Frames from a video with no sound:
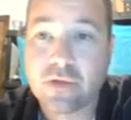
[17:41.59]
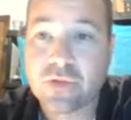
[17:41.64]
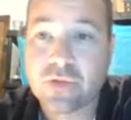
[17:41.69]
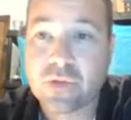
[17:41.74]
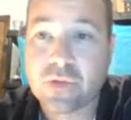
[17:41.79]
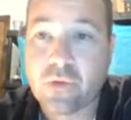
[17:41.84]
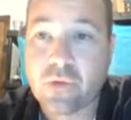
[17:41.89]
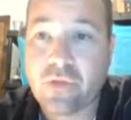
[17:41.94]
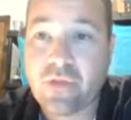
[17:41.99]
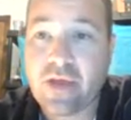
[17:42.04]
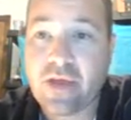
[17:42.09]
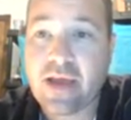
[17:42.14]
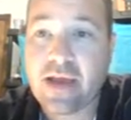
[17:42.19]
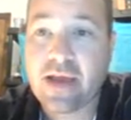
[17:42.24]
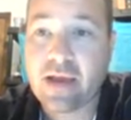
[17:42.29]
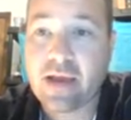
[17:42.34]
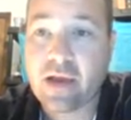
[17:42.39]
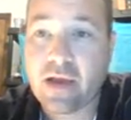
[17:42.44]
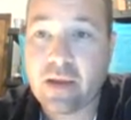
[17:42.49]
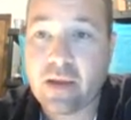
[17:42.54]
So with
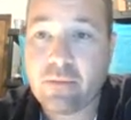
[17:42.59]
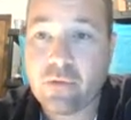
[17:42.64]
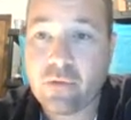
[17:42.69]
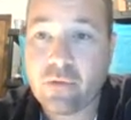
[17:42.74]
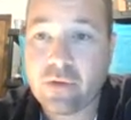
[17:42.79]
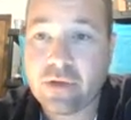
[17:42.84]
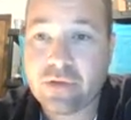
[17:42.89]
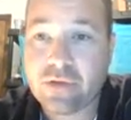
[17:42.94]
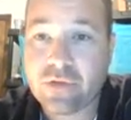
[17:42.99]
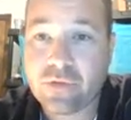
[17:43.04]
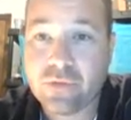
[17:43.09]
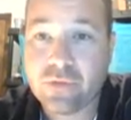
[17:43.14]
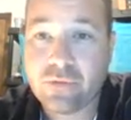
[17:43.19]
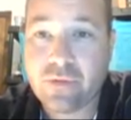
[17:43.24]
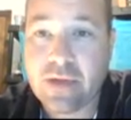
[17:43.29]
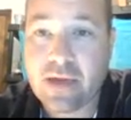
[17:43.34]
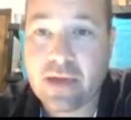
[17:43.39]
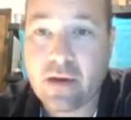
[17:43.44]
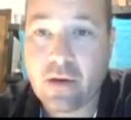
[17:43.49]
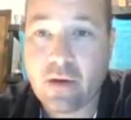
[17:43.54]
that, I'm going to
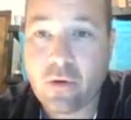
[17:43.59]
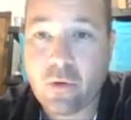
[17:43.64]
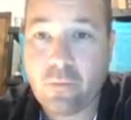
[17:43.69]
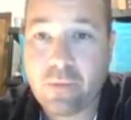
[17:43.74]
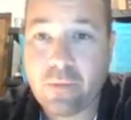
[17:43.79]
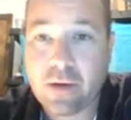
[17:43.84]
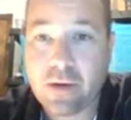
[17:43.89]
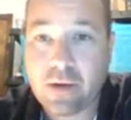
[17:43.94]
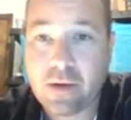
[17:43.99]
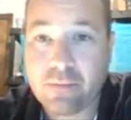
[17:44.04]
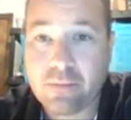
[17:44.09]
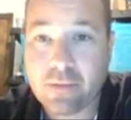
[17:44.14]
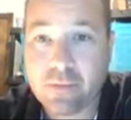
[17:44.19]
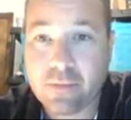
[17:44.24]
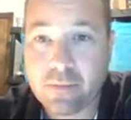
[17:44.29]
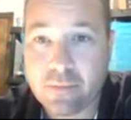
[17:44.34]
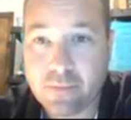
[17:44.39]
now open up